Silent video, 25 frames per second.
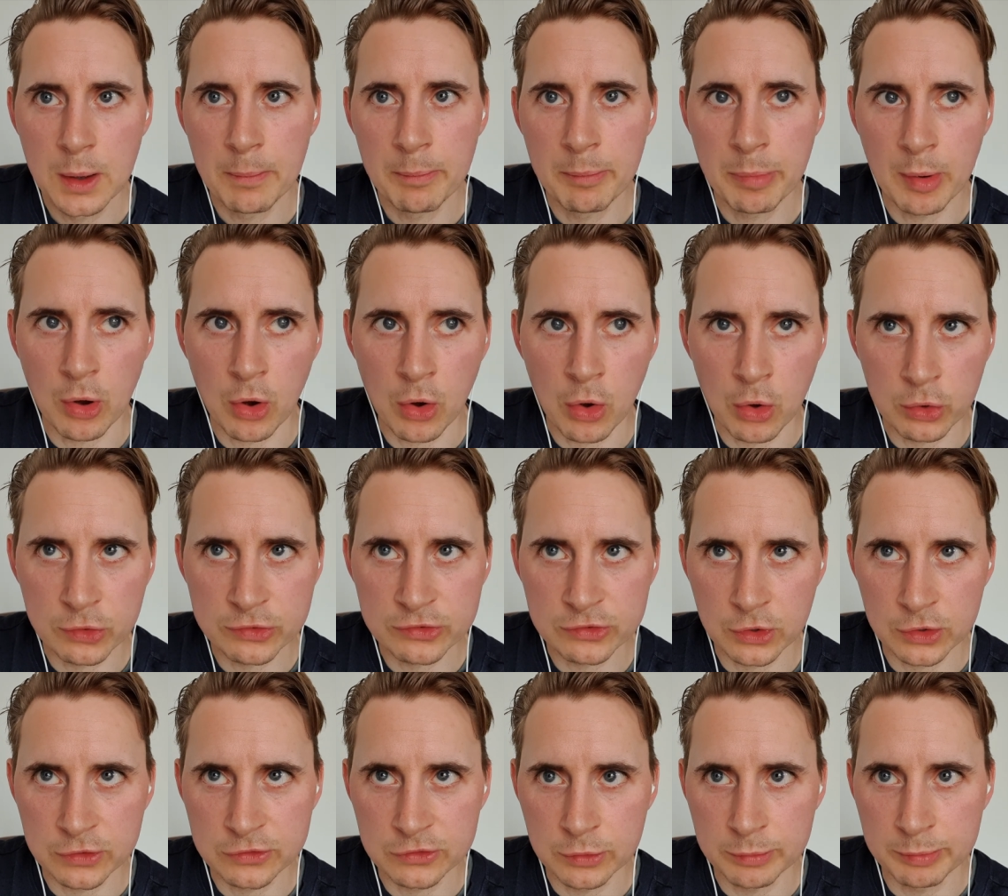but
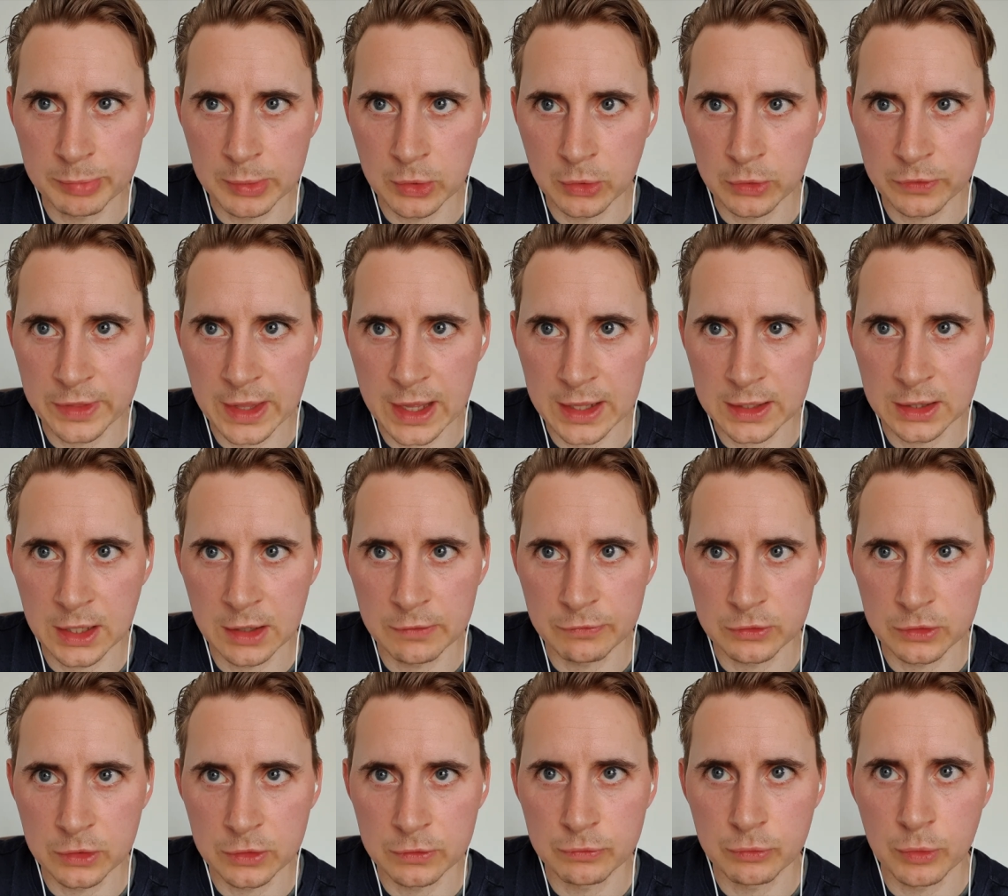also to build that
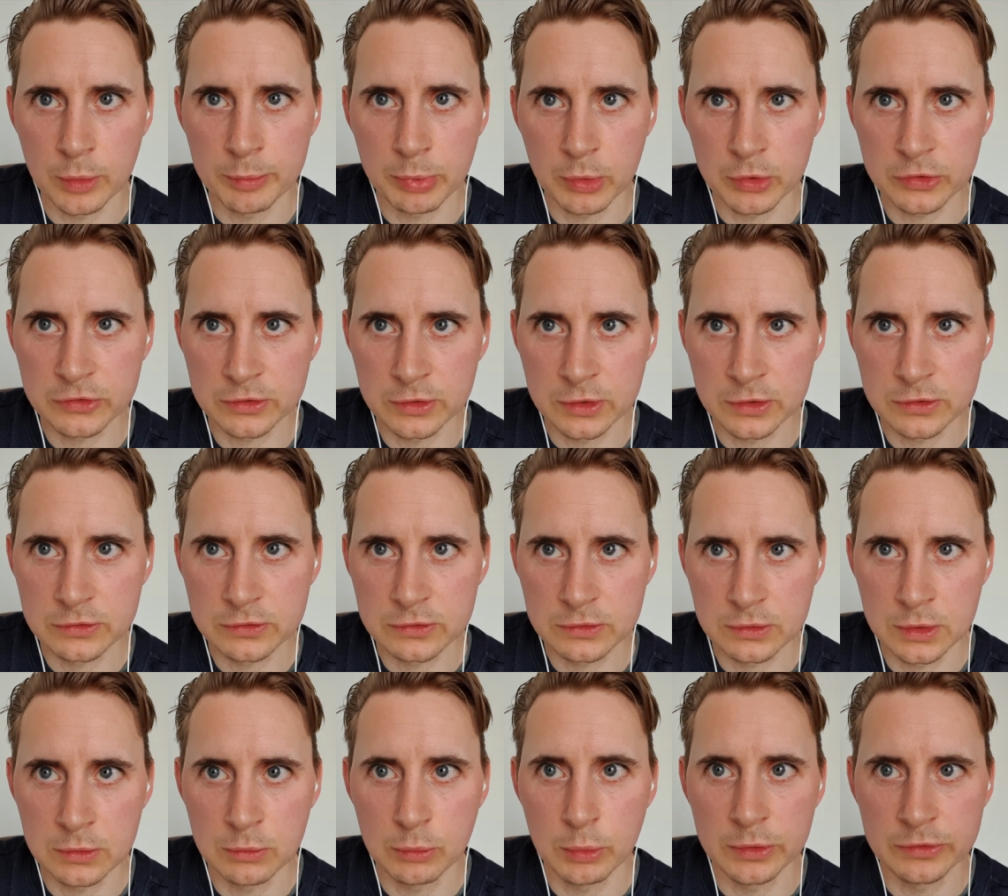level of robustness
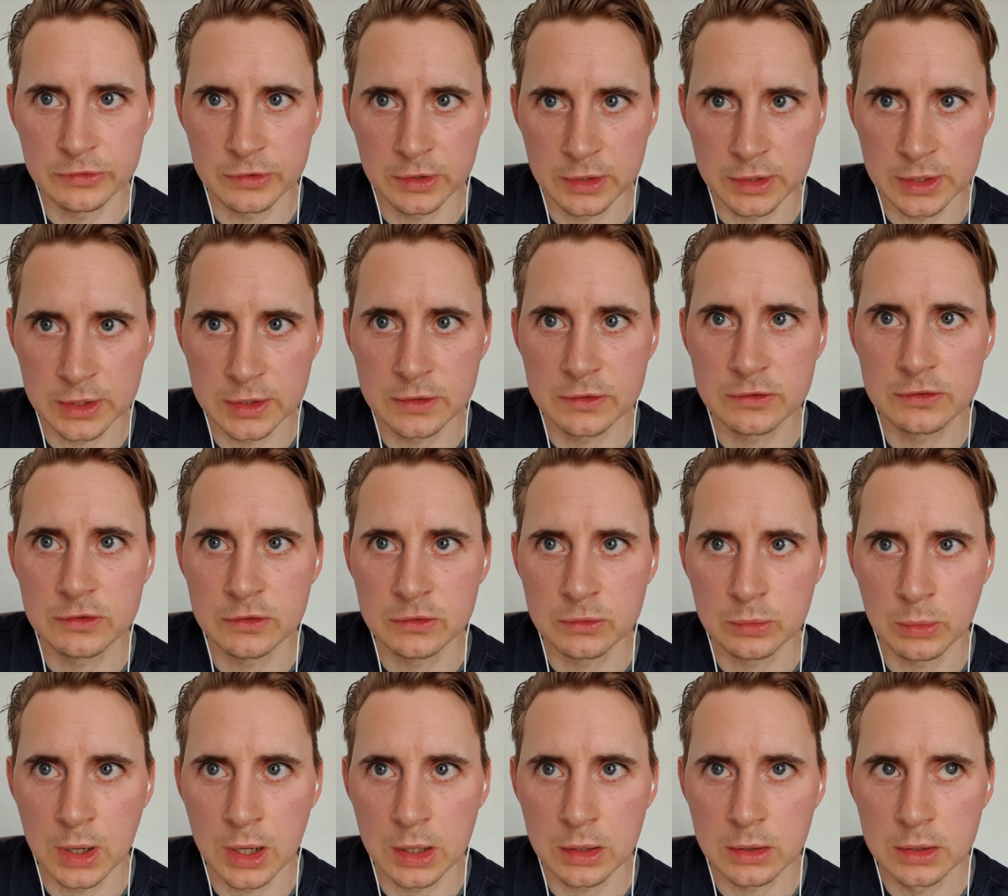and resilience as
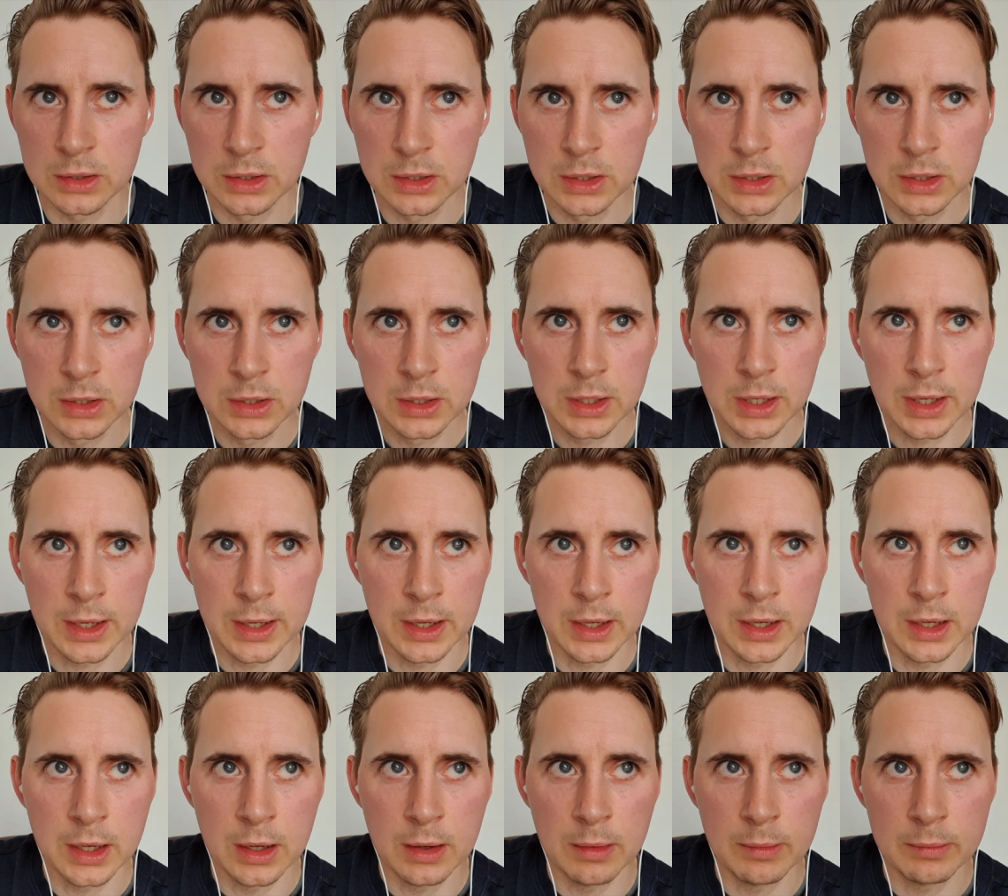well,
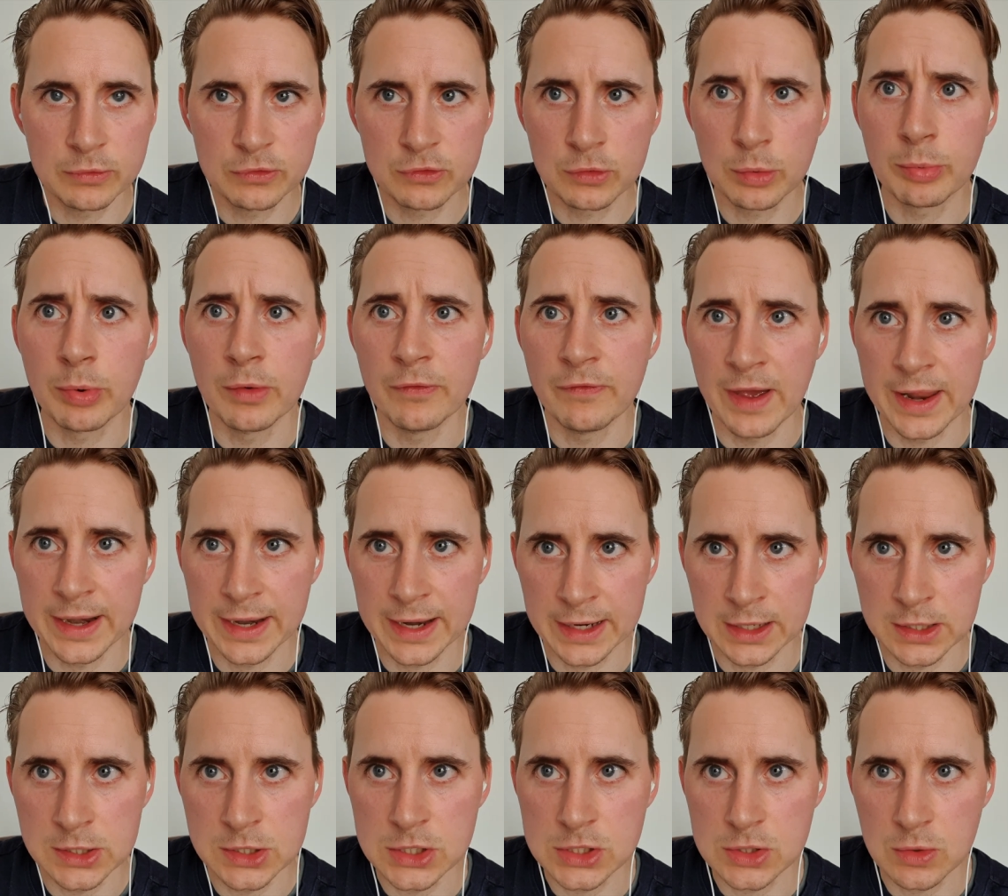uh, to prevent
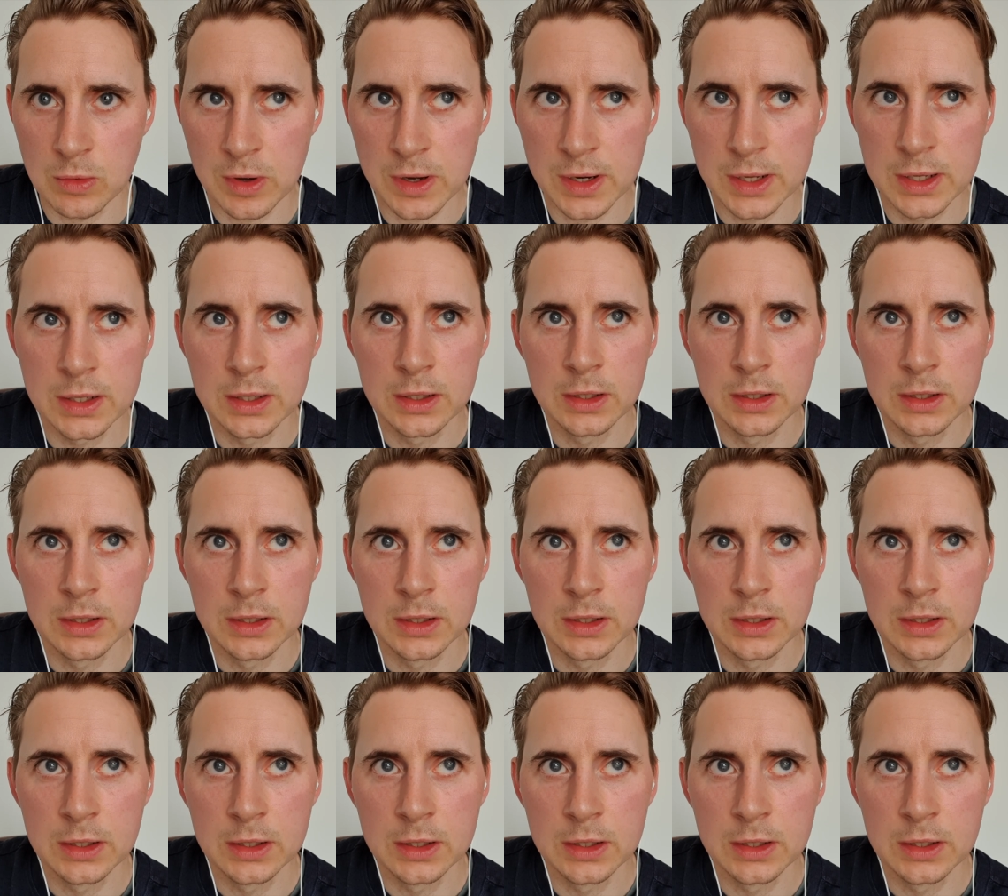injury,